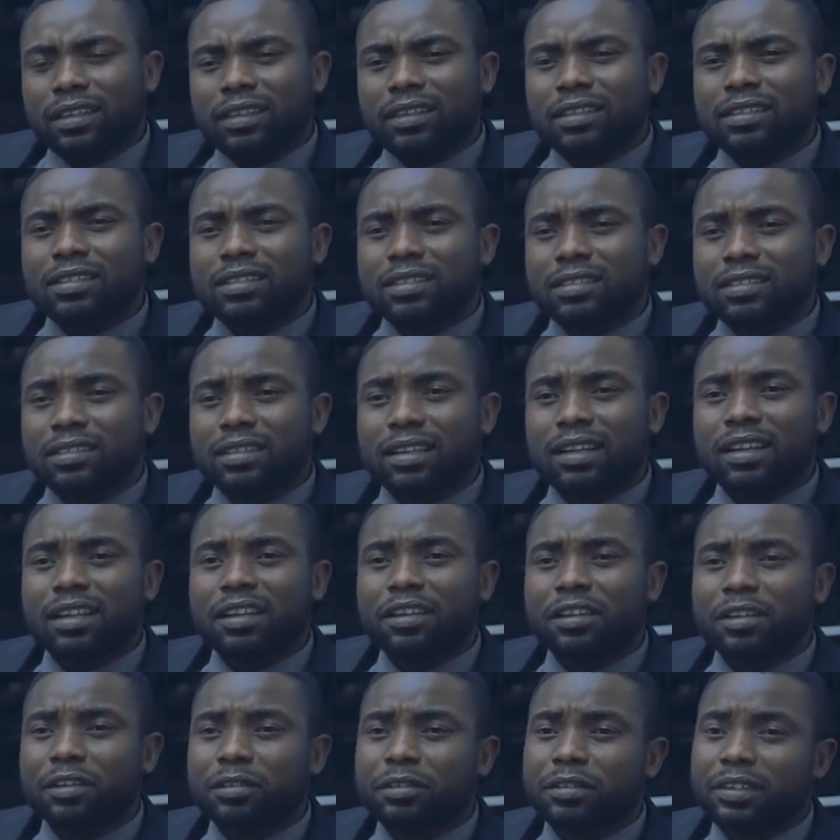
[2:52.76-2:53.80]
It is
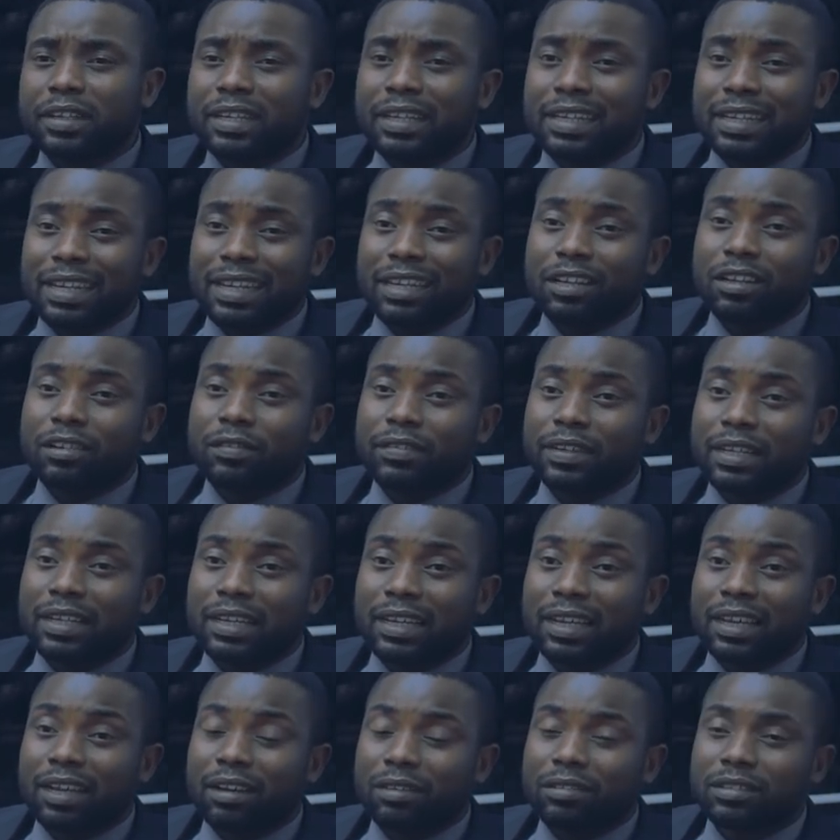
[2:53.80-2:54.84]
clear you're in need of an
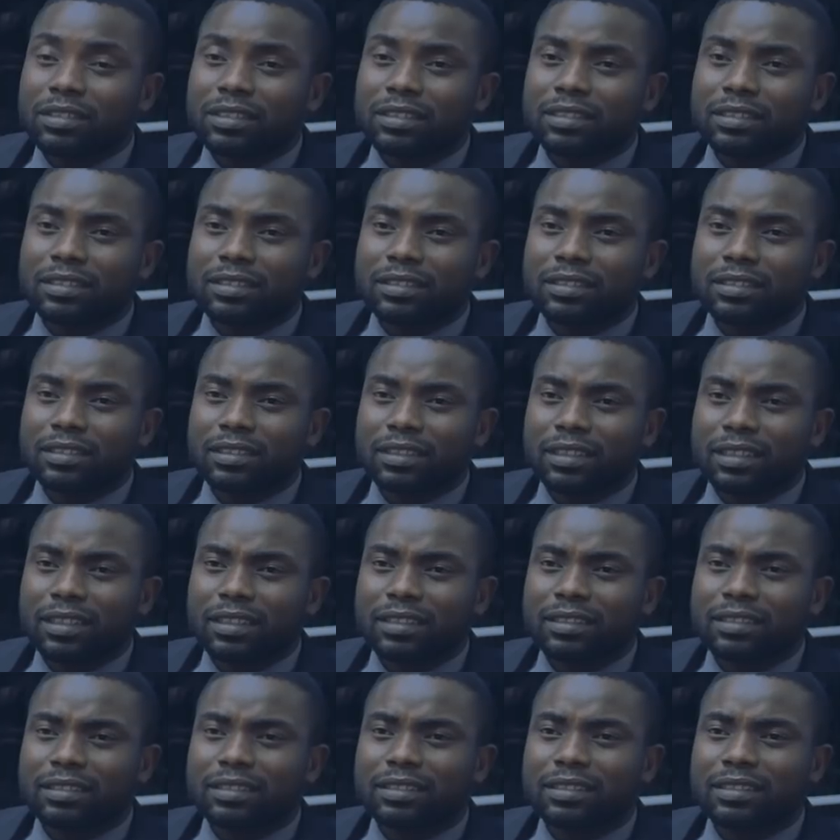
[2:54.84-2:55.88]
accountant,
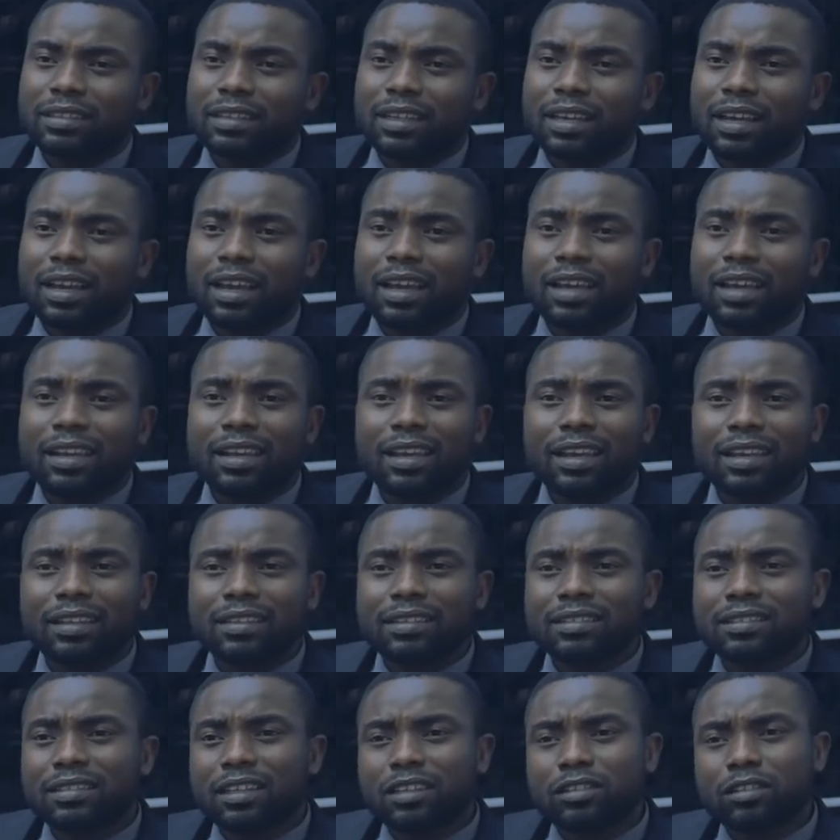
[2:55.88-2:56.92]
and I like
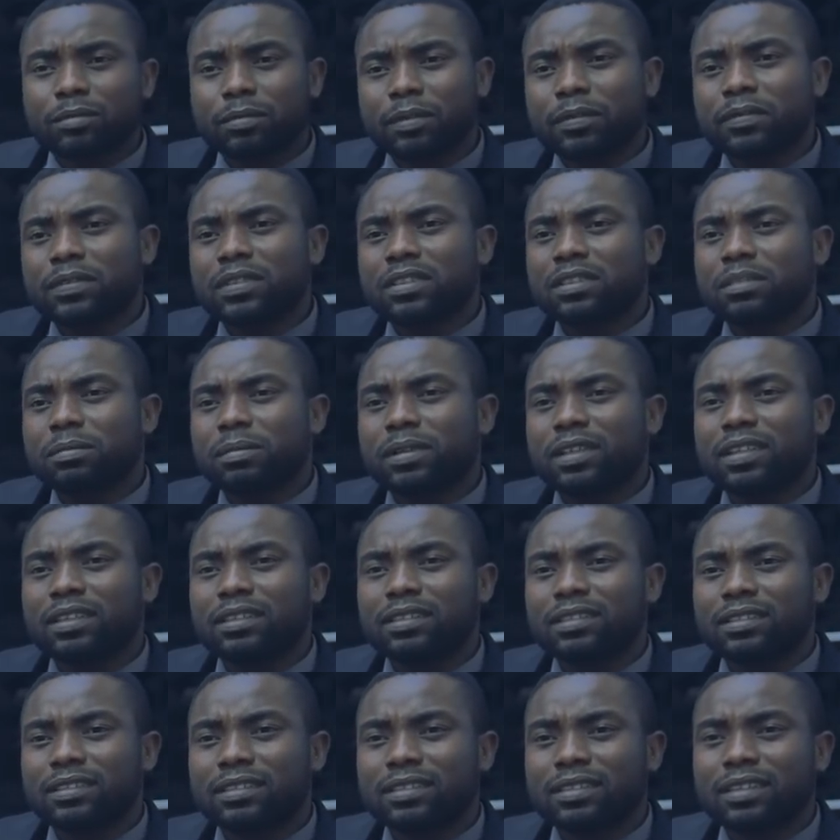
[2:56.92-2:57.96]
the setup of this
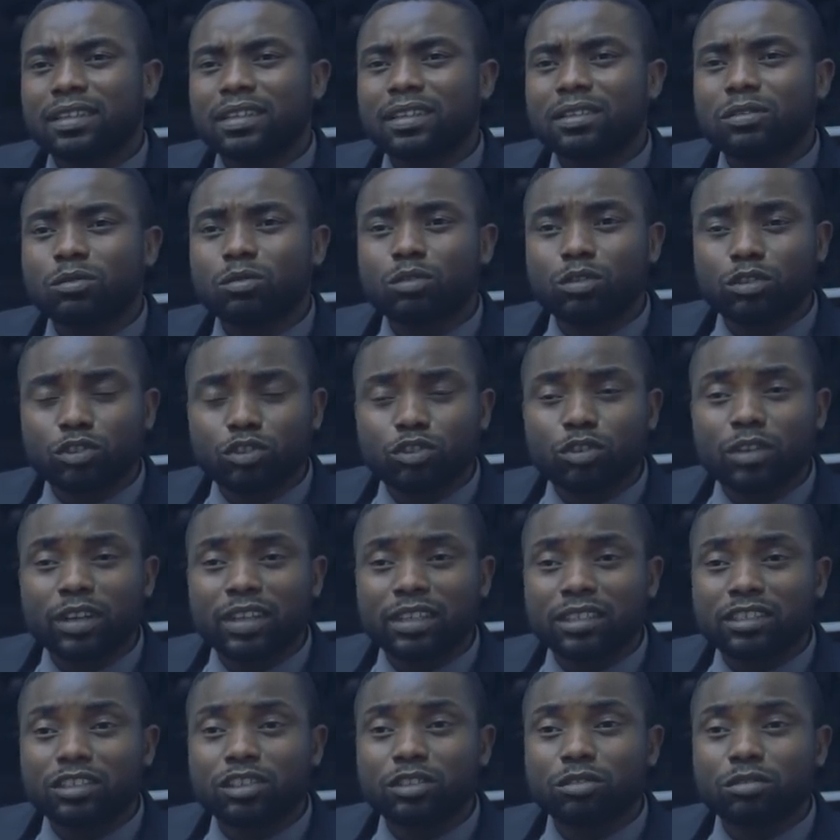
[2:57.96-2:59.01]
place and what your
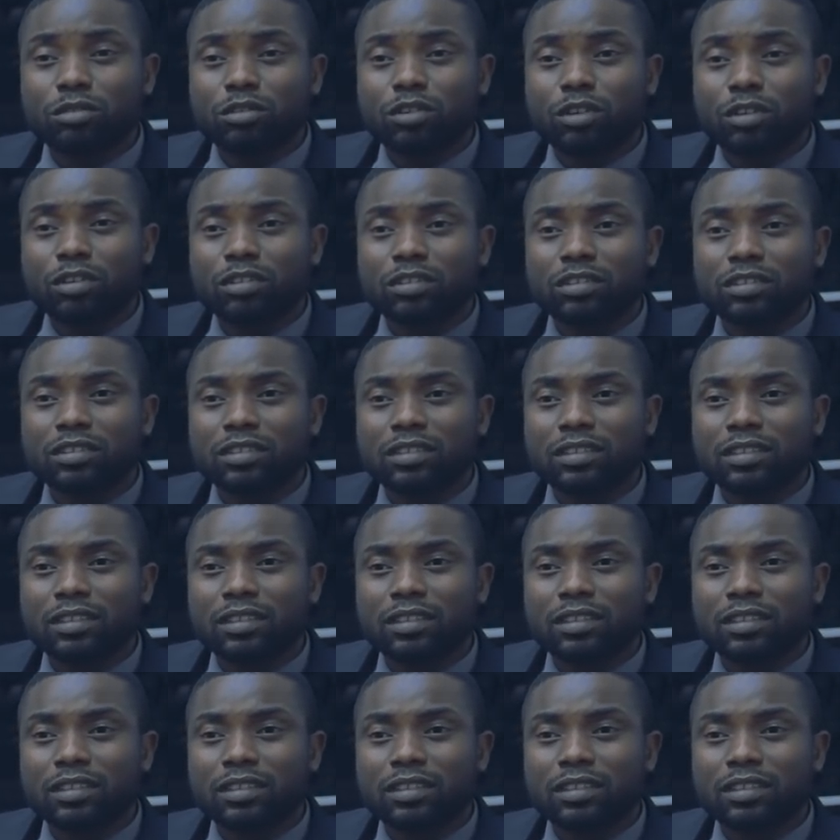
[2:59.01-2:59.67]
NGO does.